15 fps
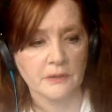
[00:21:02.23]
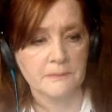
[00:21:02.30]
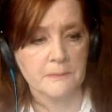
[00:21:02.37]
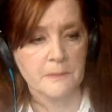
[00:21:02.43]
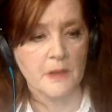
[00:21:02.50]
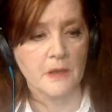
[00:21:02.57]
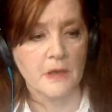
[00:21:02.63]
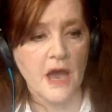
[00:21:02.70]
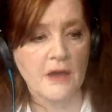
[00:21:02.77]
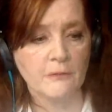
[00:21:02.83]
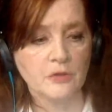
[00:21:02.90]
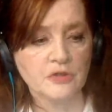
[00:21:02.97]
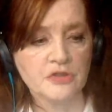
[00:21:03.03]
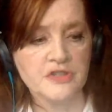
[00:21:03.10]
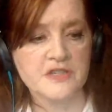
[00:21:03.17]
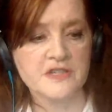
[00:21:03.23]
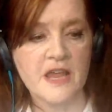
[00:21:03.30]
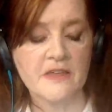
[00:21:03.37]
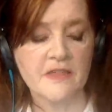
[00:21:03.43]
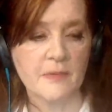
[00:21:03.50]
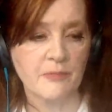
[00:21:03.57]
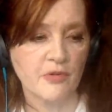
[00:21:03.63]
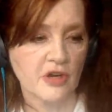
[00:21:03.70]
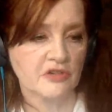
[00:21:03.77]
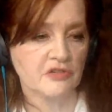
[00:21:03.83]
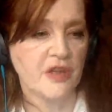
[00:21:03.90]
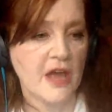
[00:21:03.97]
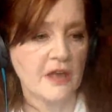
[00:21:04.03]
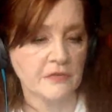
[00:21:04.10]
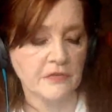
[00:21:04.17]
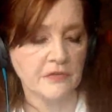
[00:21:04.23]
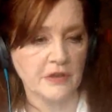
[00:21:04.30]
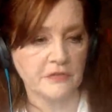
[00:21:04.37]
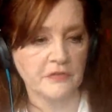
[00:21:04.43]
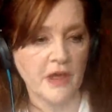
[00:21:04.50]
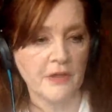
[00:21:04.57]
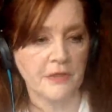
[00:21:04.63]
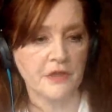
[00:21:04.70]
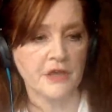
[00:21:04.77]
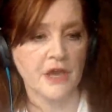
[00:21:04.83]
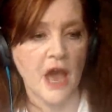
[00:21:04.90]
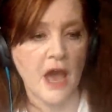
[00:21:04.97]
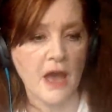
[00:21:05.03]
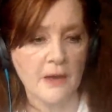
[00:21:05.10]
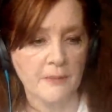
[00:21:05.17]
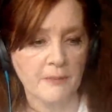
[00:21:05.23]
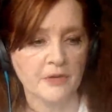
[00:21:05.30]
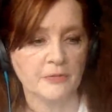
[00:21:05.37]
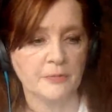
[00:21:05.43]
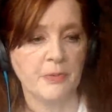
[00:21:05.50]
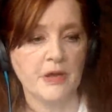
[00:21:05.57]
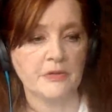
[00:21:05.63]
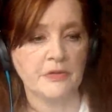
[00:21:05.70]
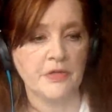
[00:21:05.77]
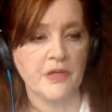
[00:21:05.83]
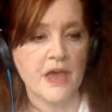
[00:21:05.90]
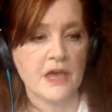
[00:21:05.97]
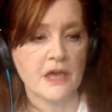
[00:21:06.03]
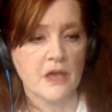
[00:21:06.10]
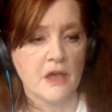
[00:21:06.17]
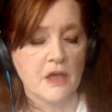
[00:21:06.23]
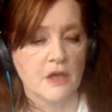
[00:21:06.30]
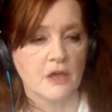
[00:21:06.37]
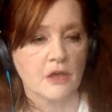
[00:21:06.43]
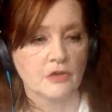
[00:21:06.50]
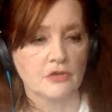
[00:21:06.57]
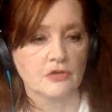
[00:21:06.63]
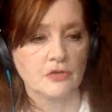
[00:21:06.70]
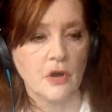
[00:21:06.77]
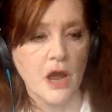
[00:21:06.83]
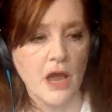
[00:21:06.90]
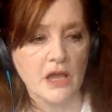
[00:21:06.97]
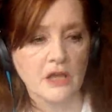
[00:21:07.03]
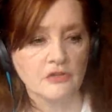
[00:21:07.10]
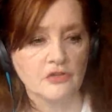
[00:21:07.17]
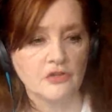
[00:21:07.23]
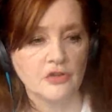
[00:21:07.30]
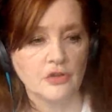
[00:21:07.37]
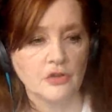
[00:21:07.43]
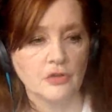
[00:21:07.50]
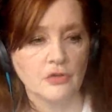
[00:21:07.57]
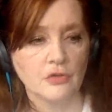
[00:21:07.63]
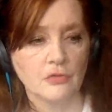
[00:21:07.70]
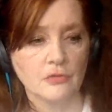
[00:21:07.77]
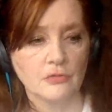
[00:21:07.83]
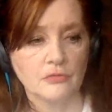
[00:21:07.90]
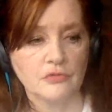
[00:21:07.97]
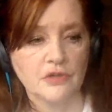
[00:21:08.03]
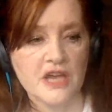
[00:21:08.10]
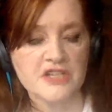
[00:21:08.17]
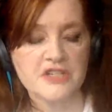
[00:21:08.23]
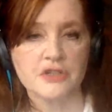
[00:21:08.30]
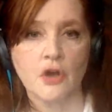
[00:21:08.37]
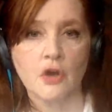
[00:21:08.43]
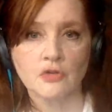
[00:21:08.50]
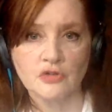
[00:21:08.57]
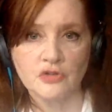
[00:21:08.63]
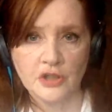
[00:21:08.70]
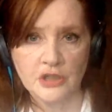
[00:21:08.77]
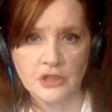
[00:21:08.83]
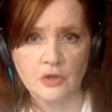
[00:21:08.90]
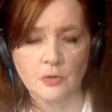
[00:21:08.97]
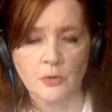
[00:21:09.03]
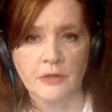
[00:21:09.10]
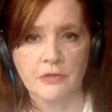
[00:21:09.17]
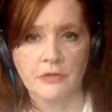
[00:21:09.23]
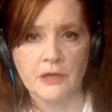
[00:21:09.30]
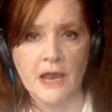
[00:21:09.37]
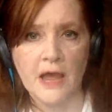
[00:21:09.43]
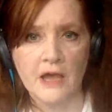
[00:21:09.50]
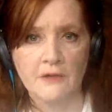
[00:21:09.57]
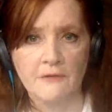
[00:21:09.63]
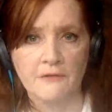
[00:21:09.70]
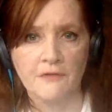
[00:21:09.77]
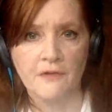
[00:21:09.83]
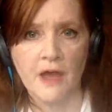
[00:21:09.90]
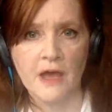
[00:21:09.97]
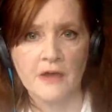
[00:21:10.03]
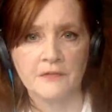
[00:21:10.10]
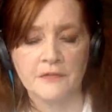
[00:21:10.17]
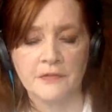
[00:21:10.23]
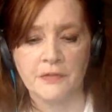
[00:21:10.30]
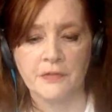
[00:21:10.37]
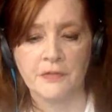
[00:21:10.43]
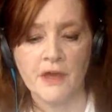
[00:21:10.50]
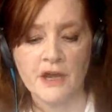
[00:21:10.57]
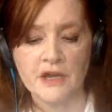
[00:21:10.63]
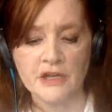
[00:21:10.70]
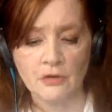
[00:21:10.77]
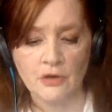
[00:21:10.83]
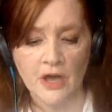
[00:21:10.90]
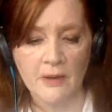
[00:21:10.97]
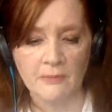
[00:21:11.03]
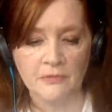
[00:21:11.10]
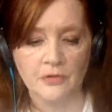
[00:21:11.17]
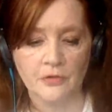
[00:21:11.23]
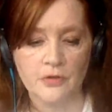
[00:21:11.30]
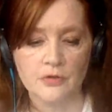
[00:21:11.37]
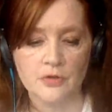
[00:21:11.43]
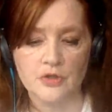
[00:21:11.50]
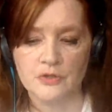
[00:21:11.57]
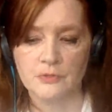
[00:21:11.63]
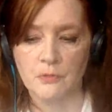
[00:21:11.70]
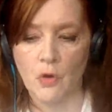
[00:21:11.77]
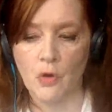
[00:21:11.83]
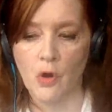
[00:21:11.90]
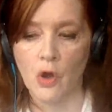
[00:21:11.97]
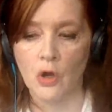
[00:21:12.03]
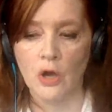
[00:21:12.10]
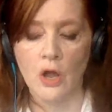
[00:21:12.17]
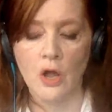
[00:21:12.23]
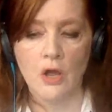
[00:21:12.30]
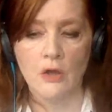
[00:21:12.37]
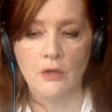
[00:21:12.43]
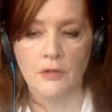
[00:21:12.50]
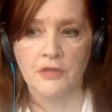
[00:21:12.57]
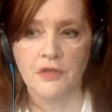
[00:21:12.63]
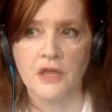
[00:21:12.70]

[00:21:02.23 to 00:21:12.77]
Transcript: I wouldn't say they pretend that nothing happened, but they try to just continue with life. And there you come to those small